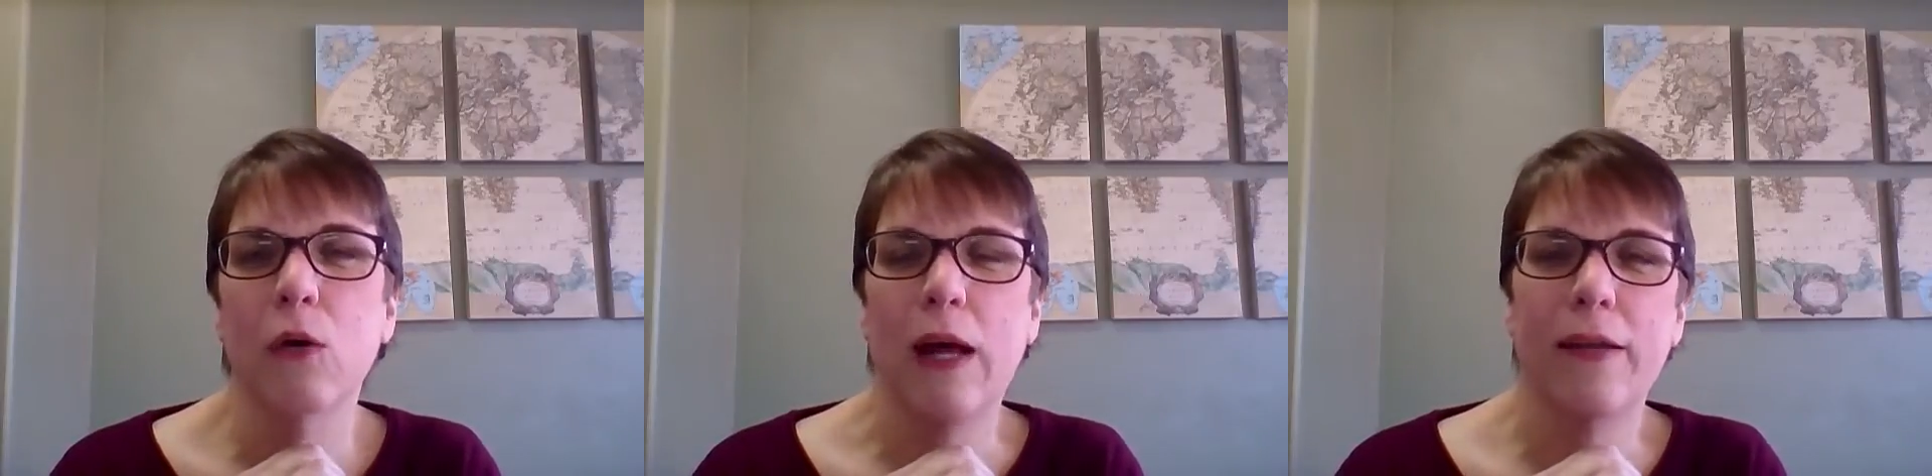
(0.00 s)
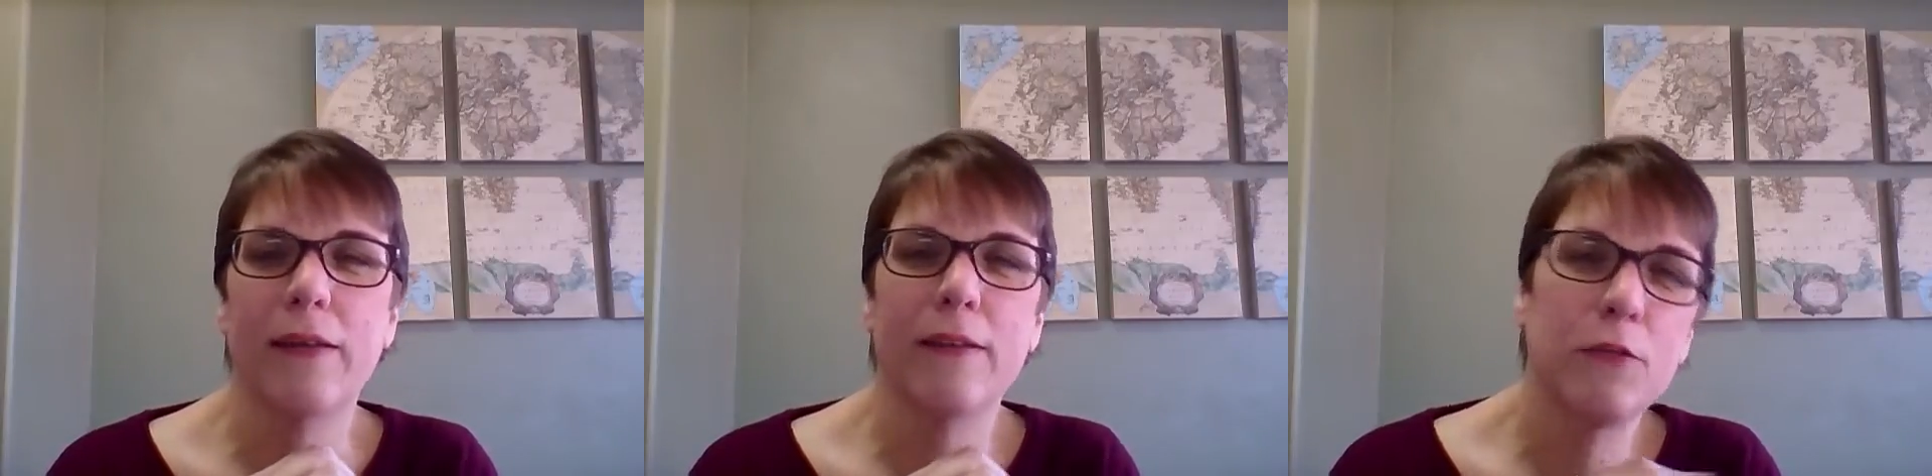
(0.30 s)

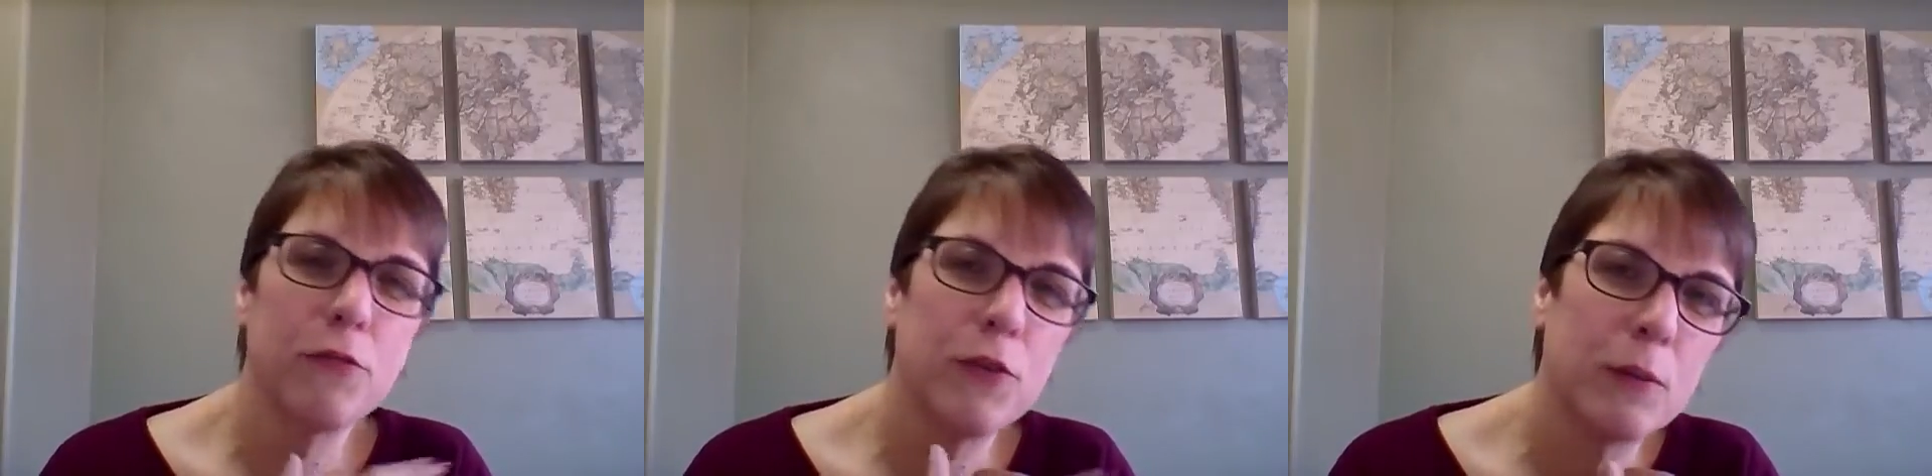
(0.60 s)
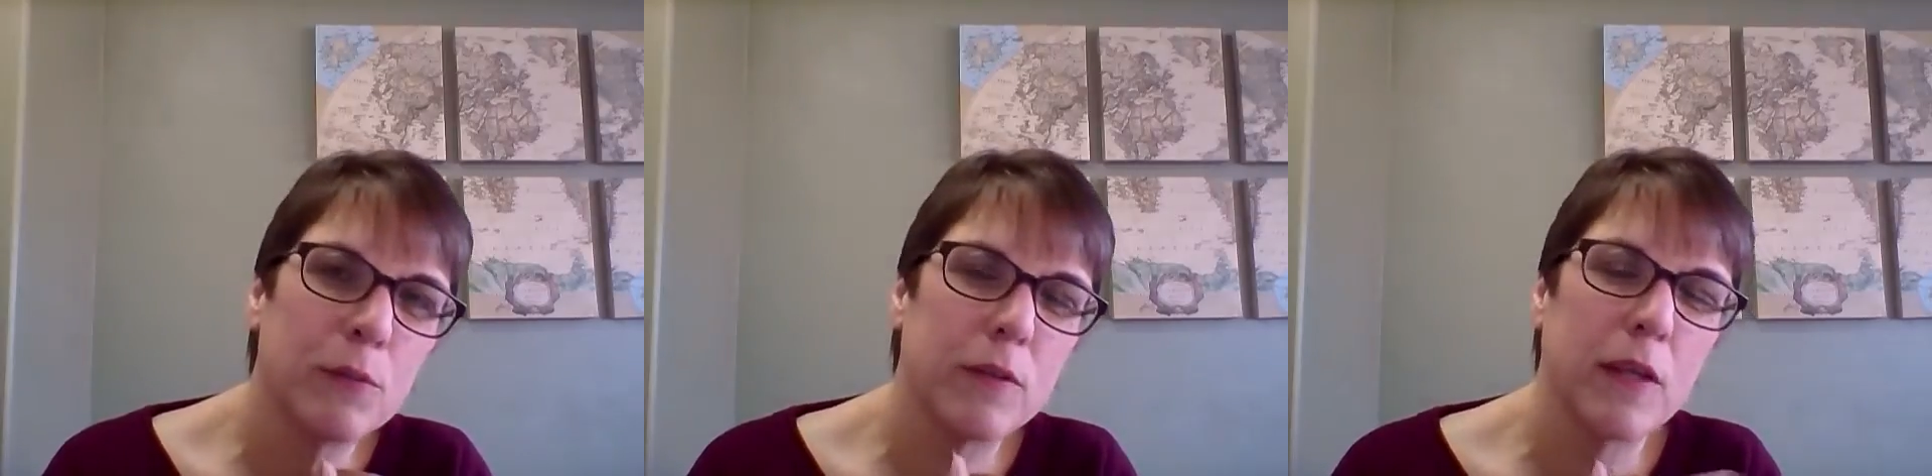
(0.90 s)
had a
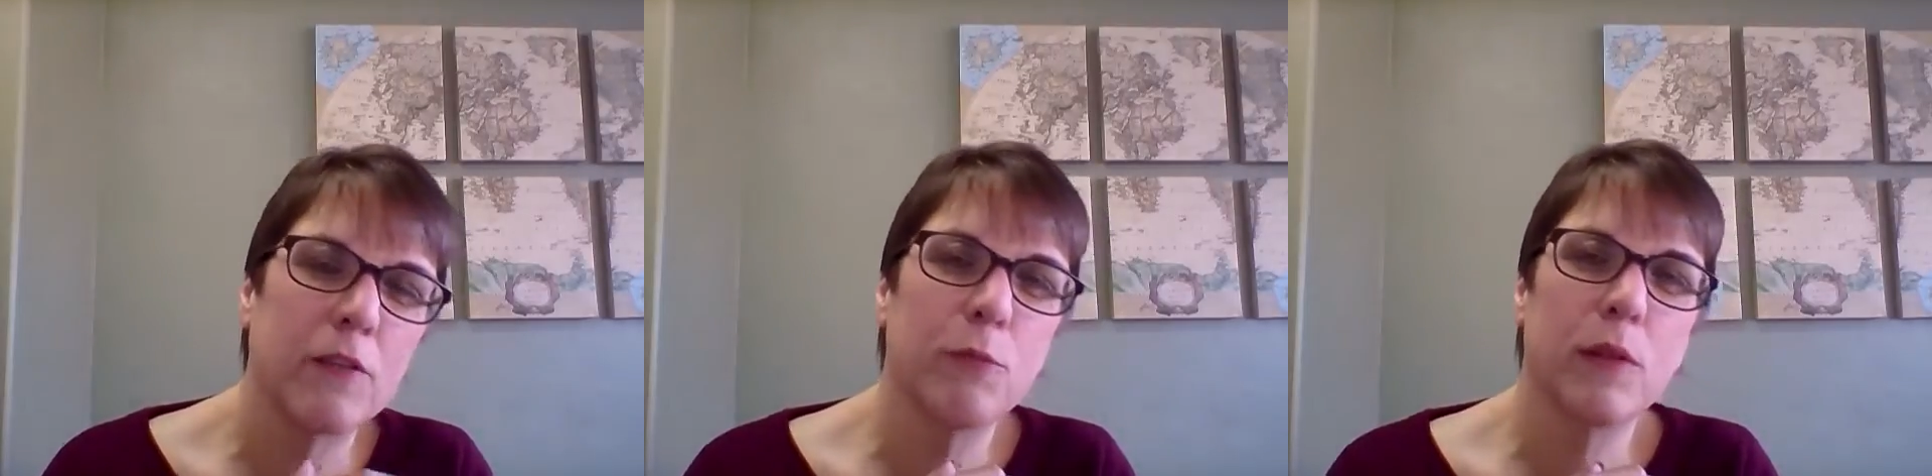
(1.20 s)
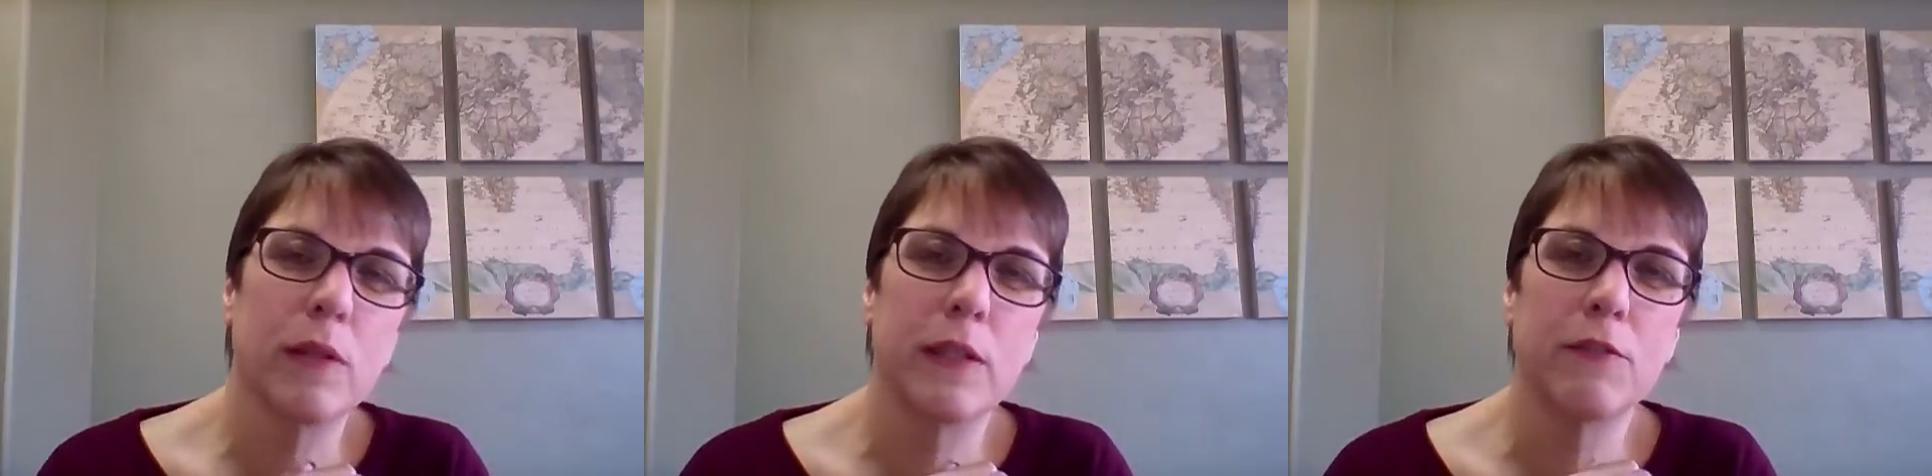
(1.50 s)
different set of
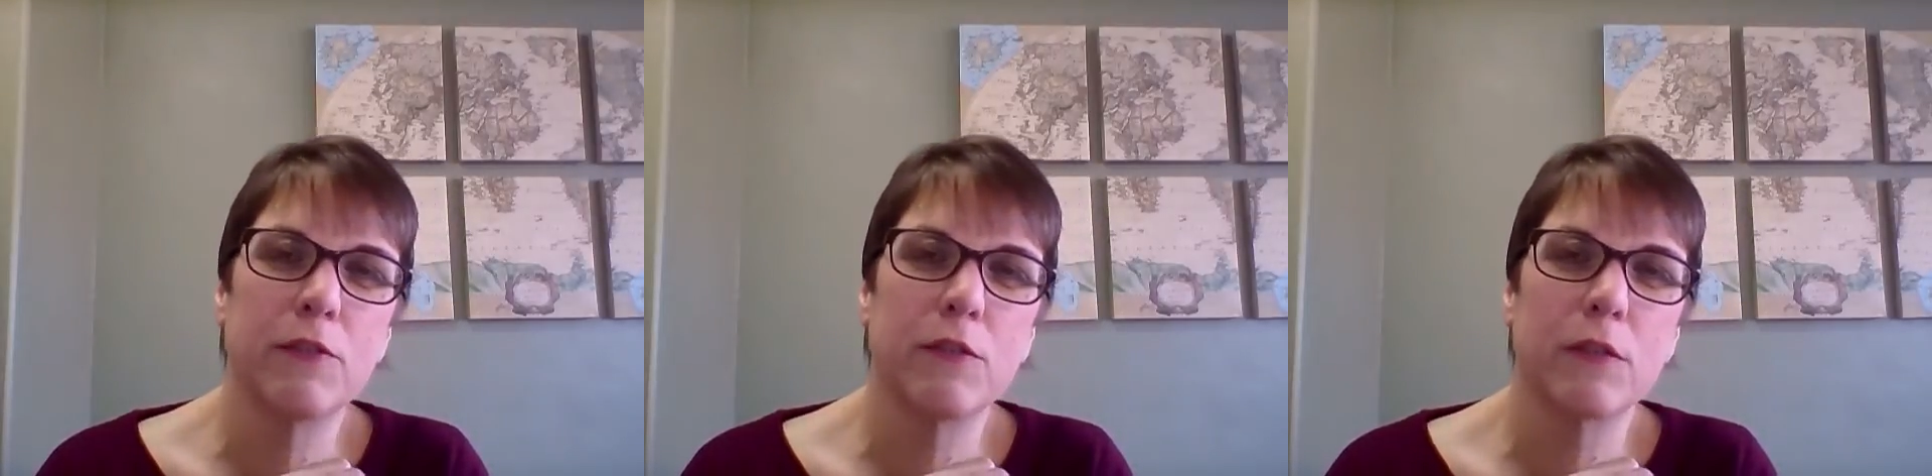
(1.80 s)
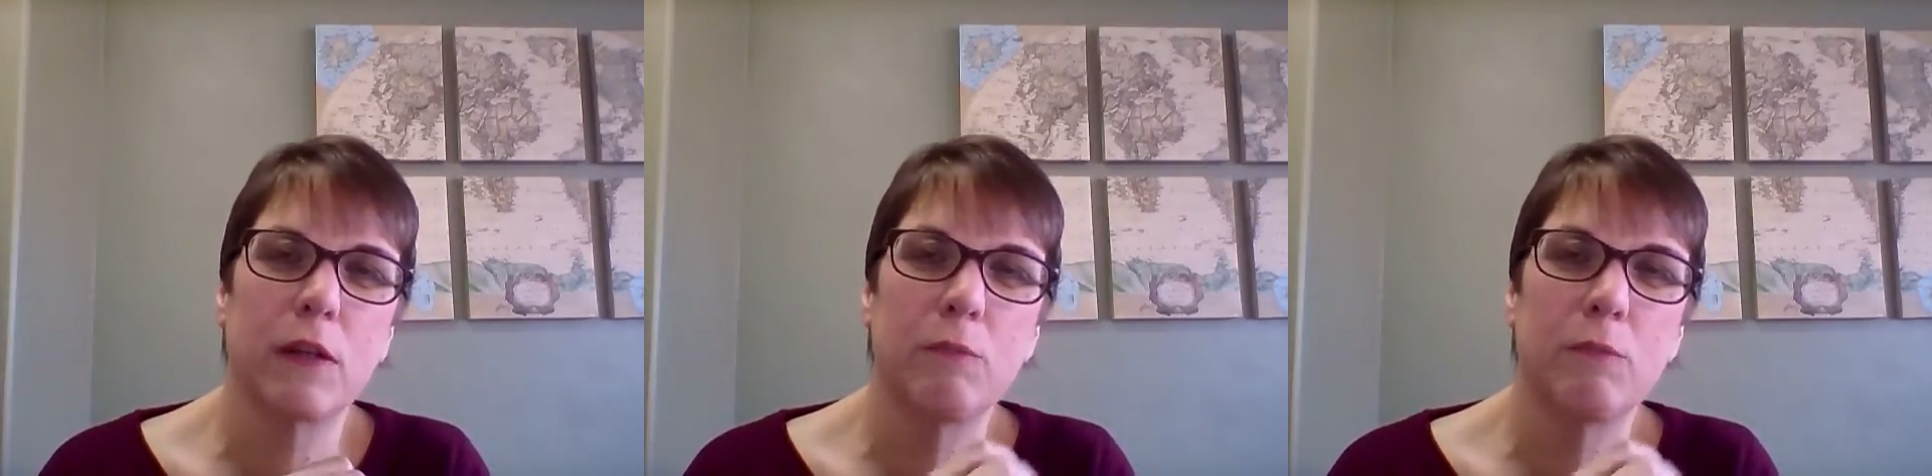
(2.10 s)
beliefs,